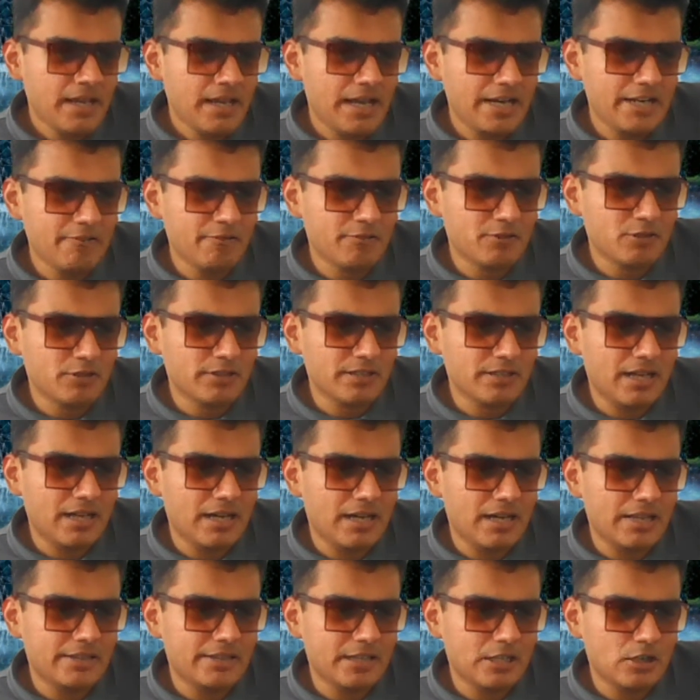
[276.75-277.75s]
And even though there
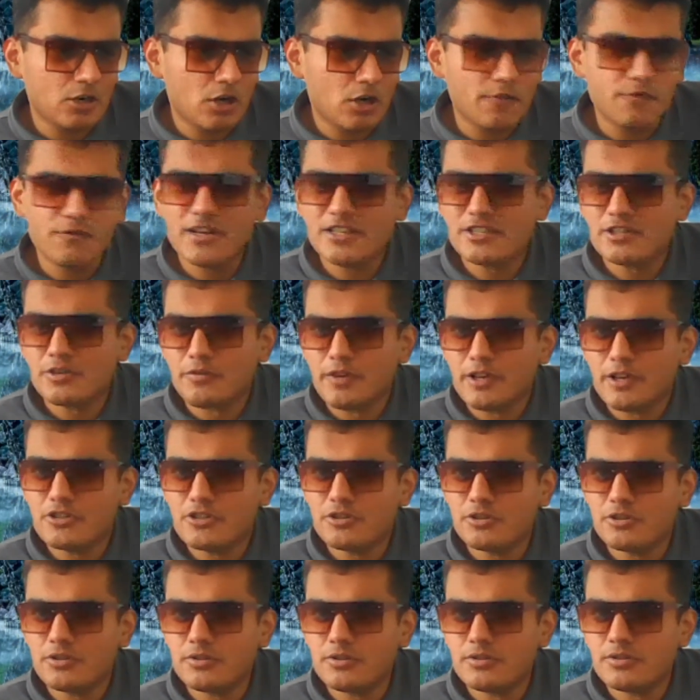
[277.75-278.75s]
are a lot of
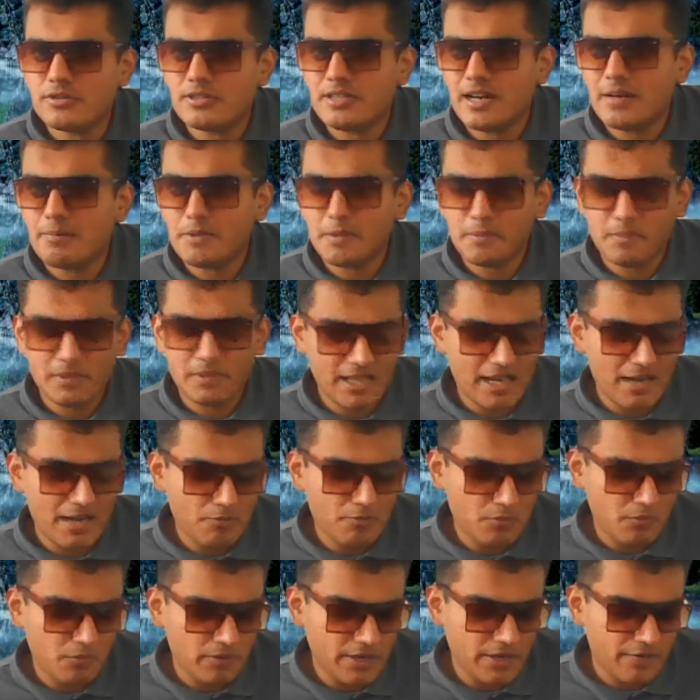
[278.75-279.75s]
reservations that people
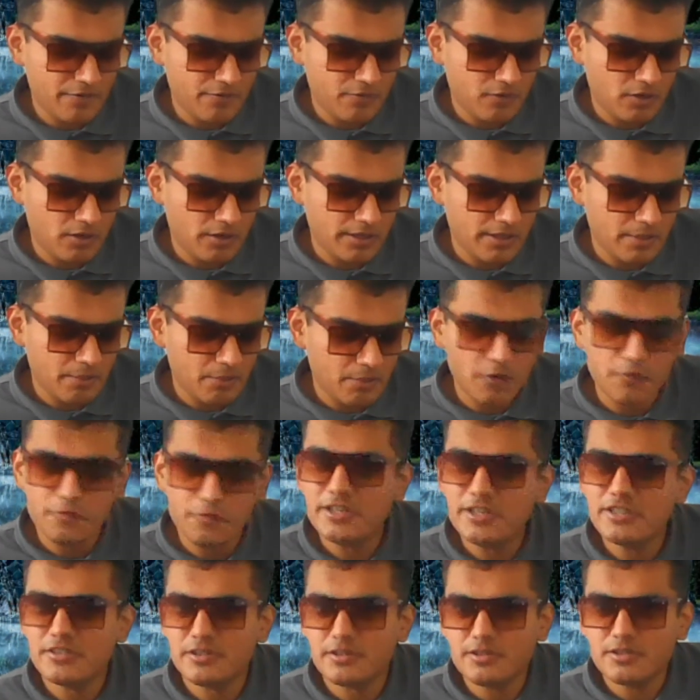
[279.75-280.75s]
have over it for a number
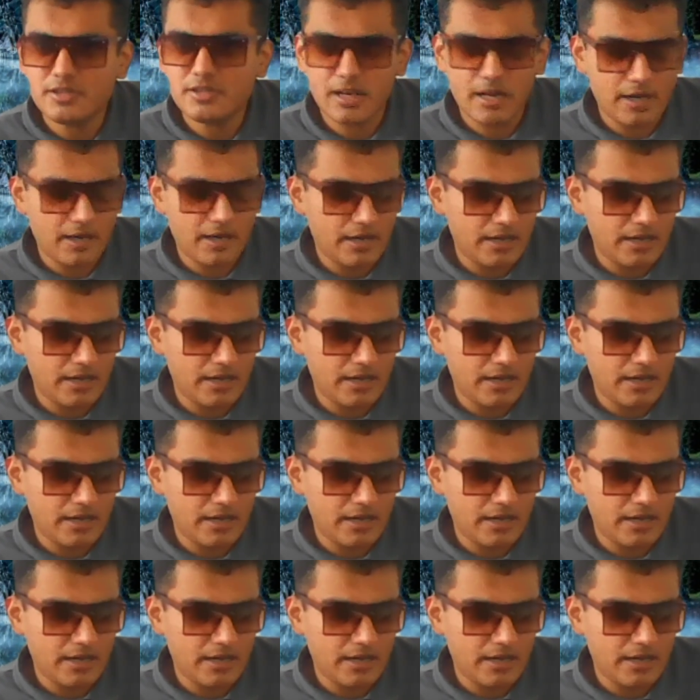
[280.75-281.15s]
of reasons,